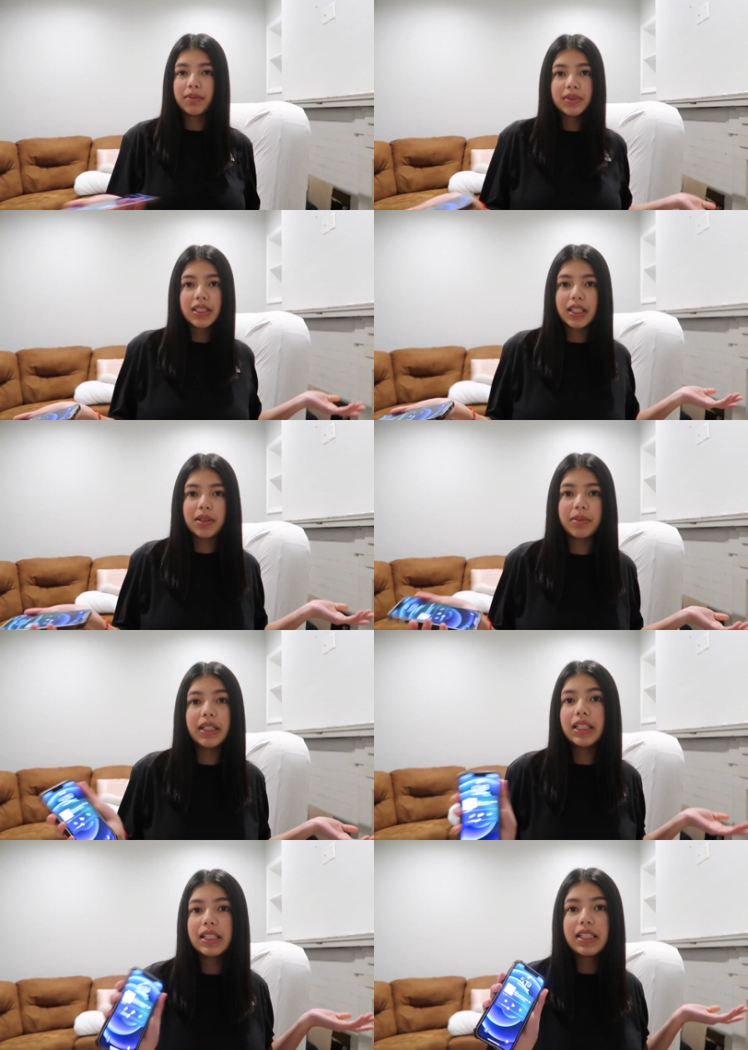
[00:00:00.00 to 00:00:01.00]
I'm just gonna
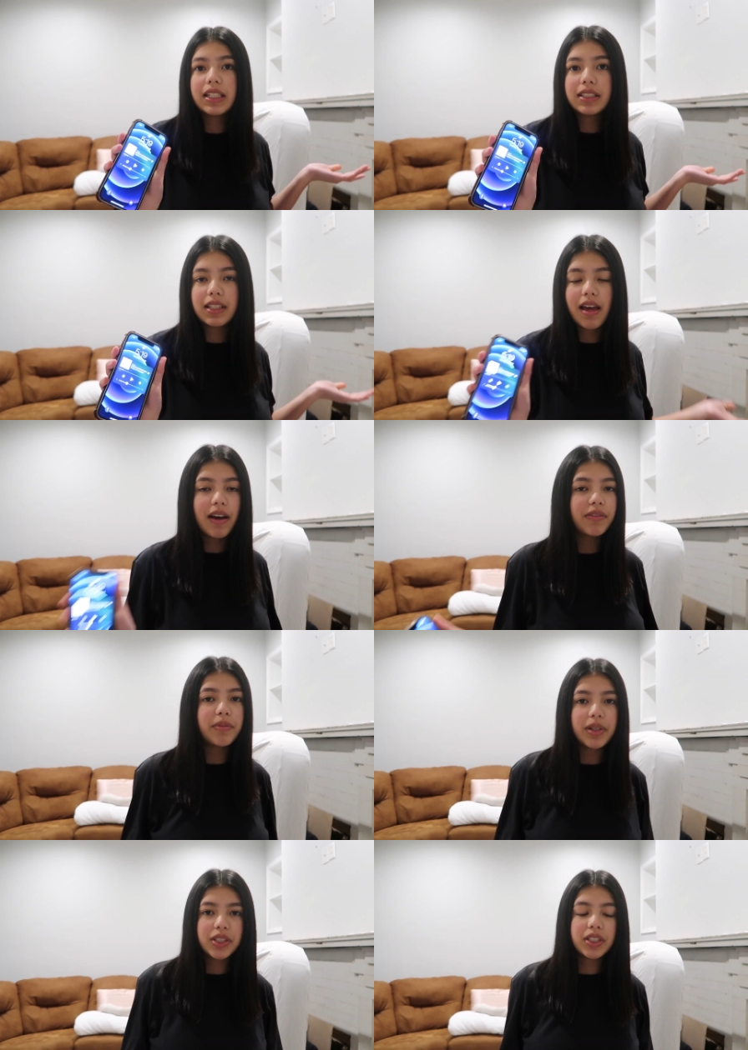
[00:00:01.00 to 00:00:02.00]
be listening to the
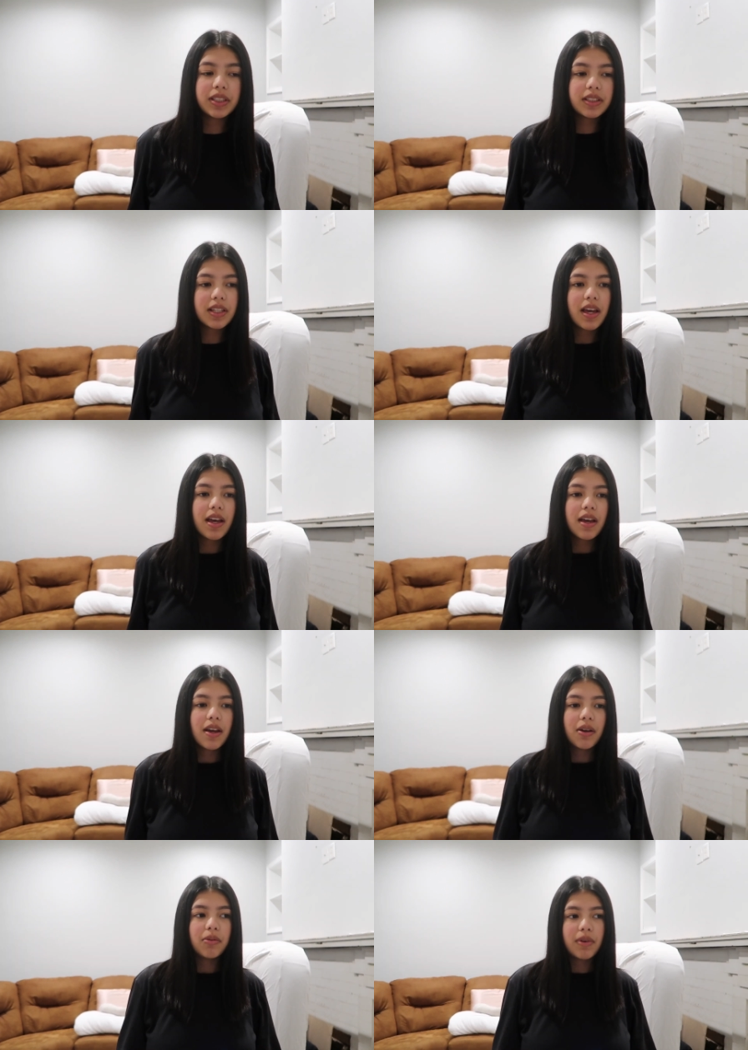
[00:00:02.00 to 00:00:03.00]
affirmations
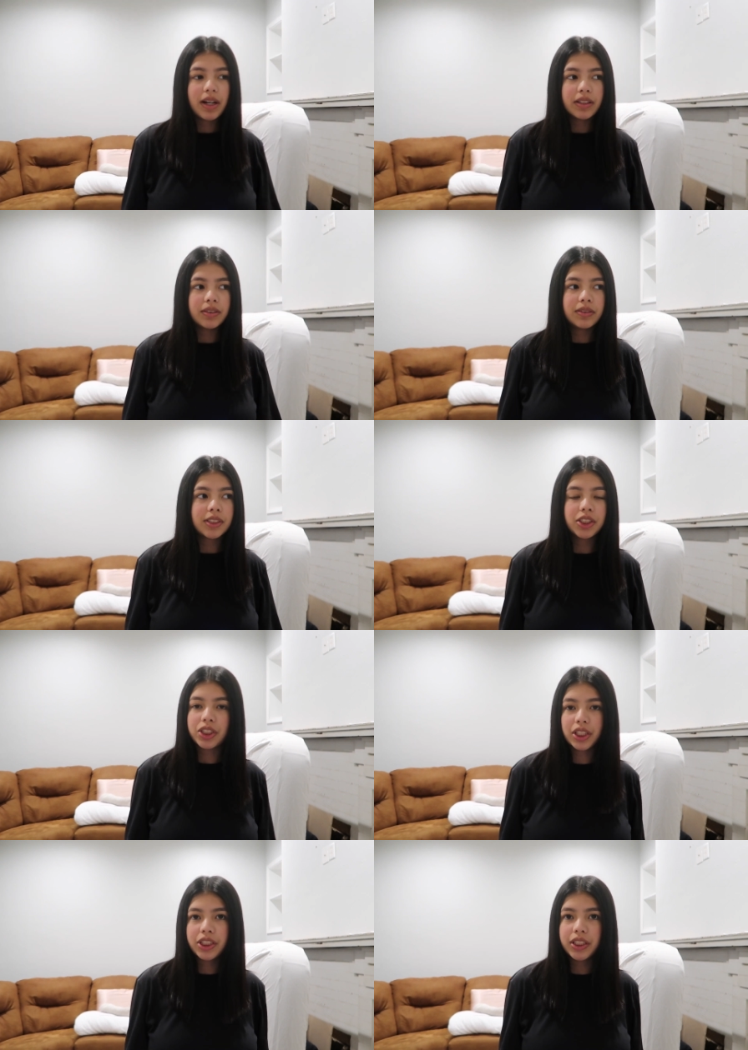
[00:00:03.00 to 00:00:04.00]
while
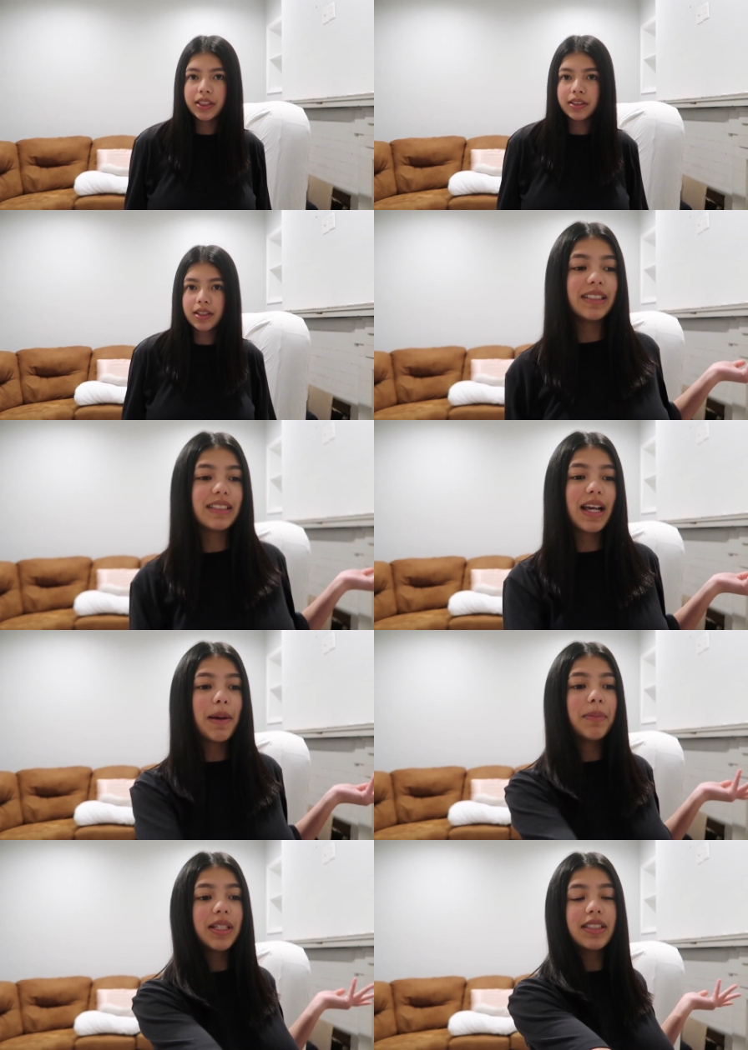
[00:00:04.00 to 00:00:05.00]
stretching.
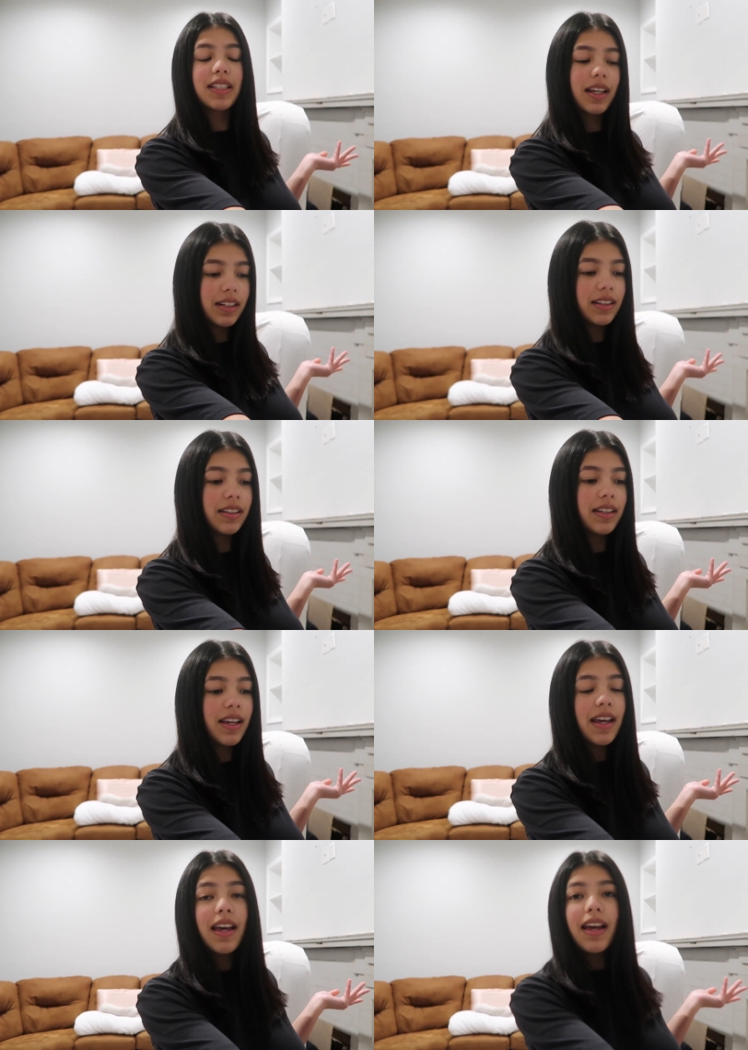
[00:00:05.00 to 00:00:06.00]
I'm excited
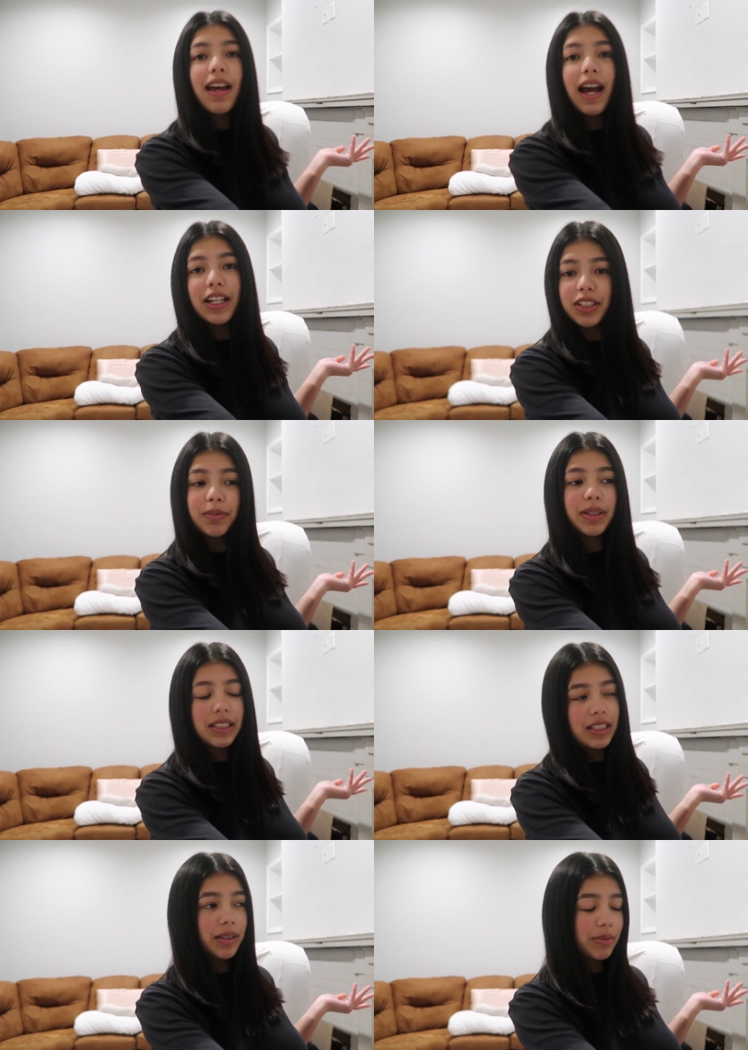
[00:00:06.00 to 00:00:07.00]
should be
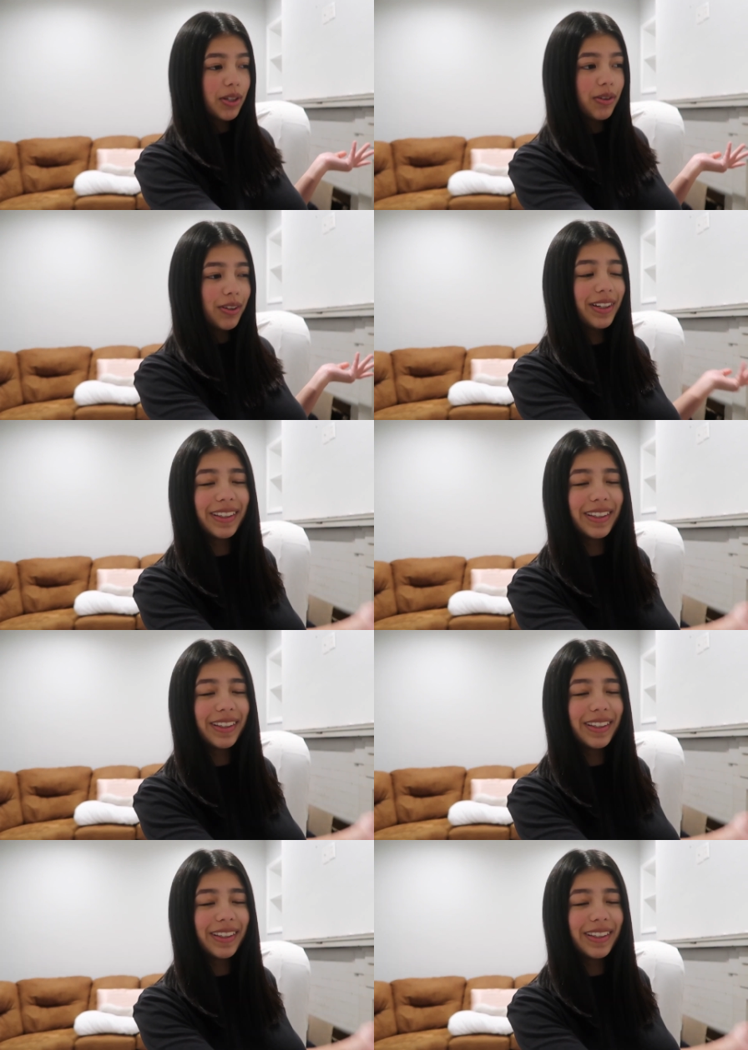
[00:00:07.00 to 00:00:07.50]
asleep though.